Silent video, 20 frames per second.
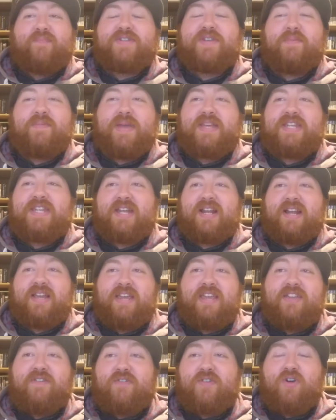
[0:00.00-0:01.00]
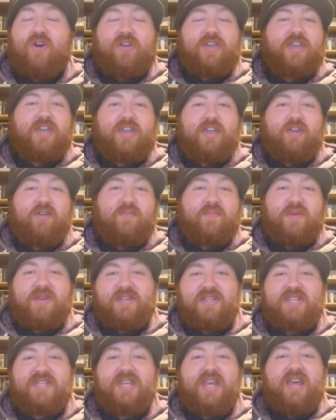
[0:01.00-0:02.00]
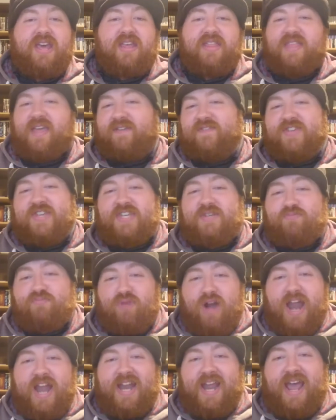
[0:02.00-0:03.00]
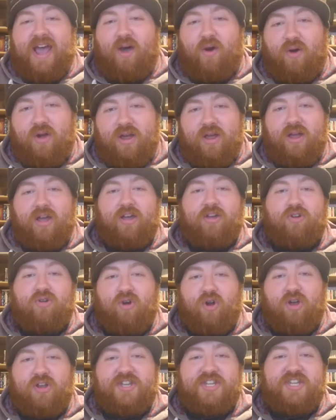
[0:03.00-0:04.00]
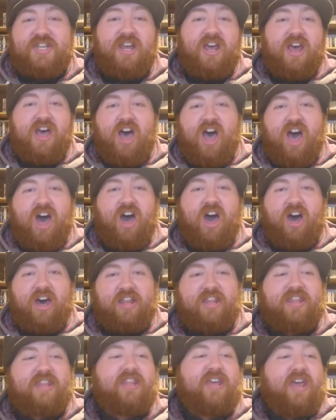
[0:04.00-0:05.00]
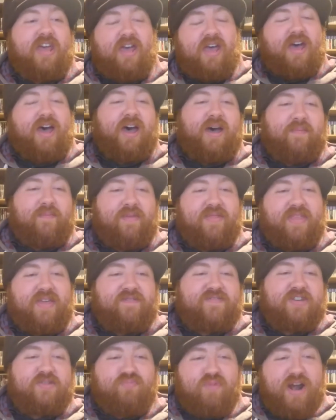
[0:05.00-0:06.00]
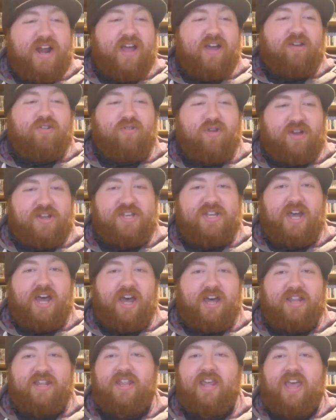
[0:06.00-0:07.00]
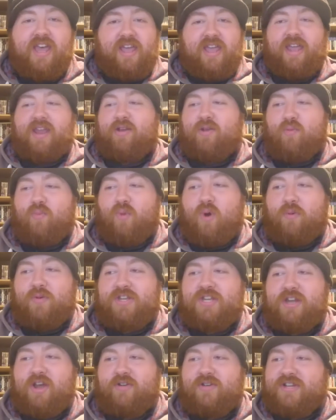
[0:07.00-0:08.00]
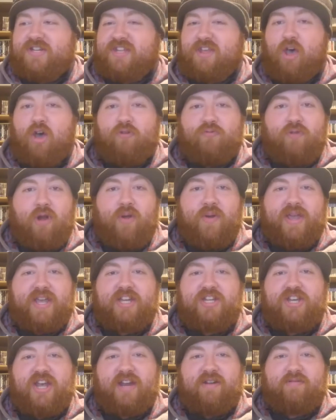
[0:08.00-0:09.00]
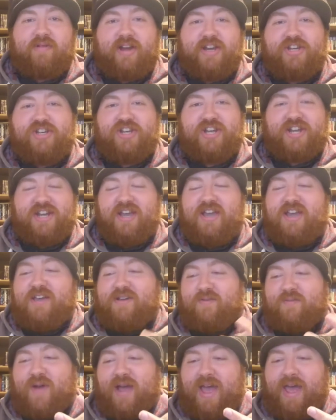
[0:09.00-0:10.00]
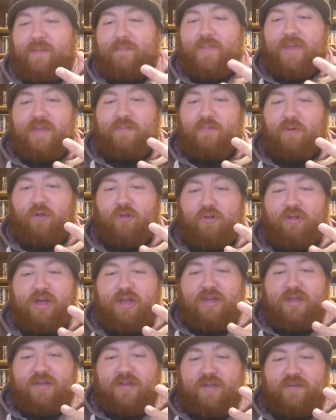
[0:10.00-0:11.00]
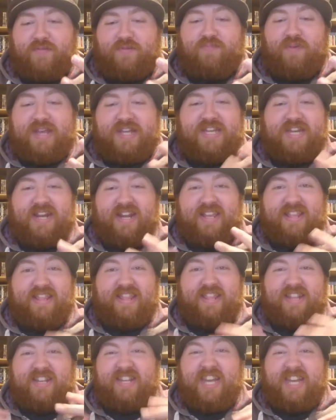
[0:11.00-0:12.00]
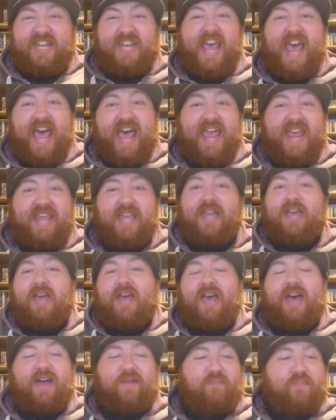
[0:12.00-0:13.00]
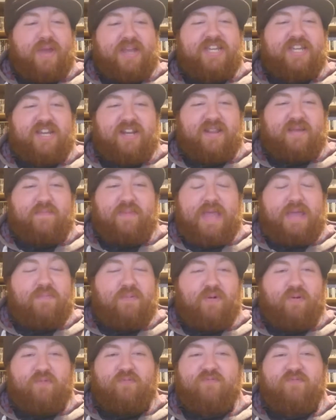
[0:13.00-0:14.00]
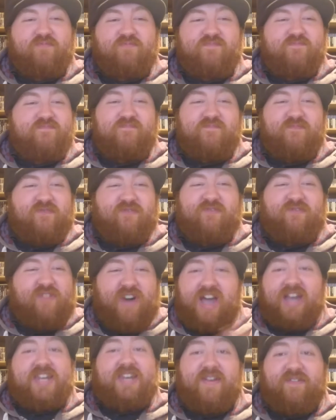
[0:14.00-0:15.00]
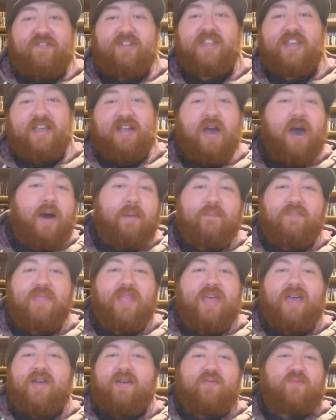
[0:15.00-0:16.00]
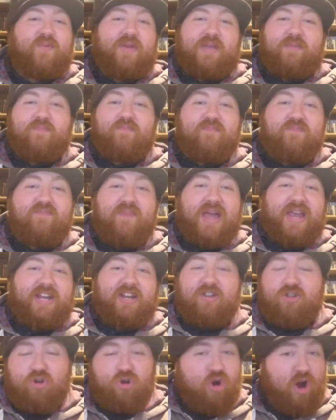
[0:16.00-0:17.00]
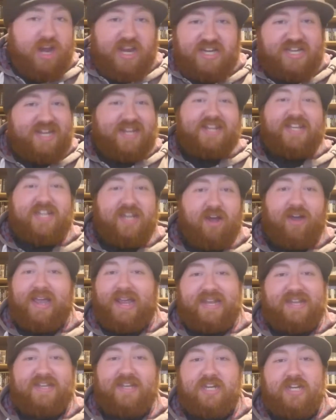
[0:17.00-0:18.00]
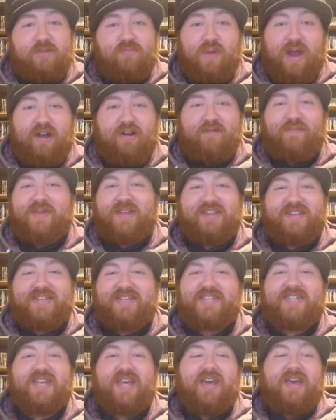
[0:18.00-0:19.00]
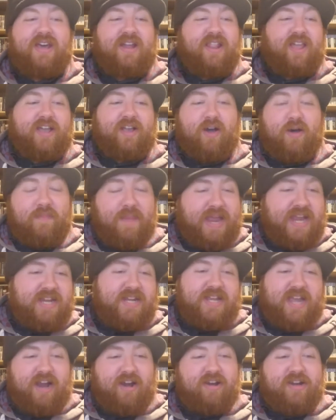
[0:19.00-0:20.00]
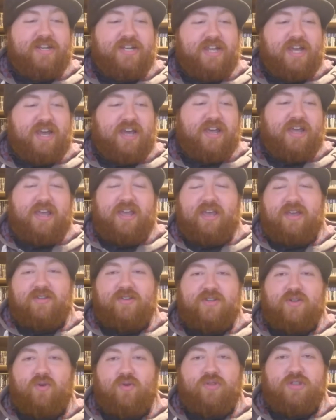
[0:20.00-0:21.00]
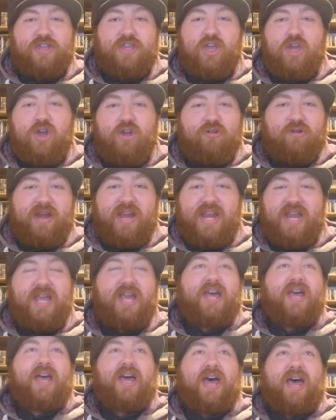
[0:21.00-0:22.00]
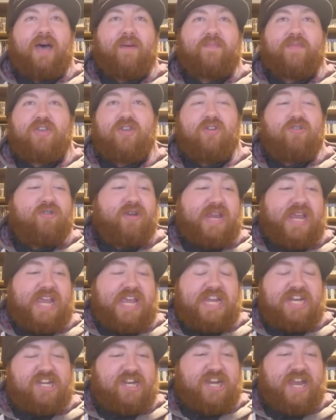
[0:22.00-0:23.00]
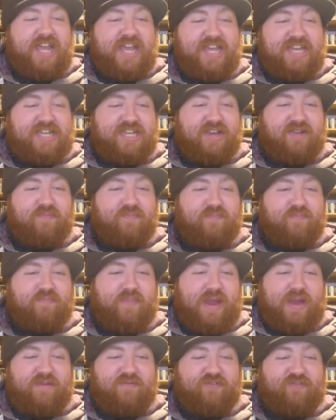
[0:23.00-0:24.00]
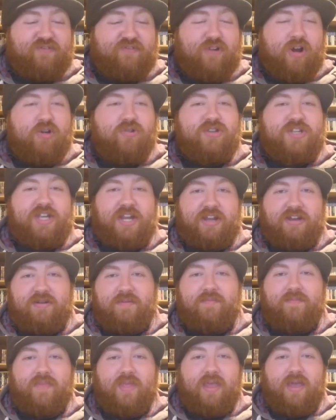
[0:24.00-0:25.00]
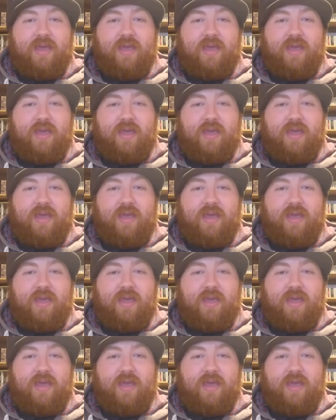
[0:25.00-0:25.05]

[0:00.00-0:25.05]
So basically, you've got your humans, they've spread out across Earth. They've spread out across Earth in what was known as the heroic generation, where people, it was basically today, and basically people fucked everything up. We made crazy science experiments. Like, our main character, who's called Yuri Eden, he's been frozen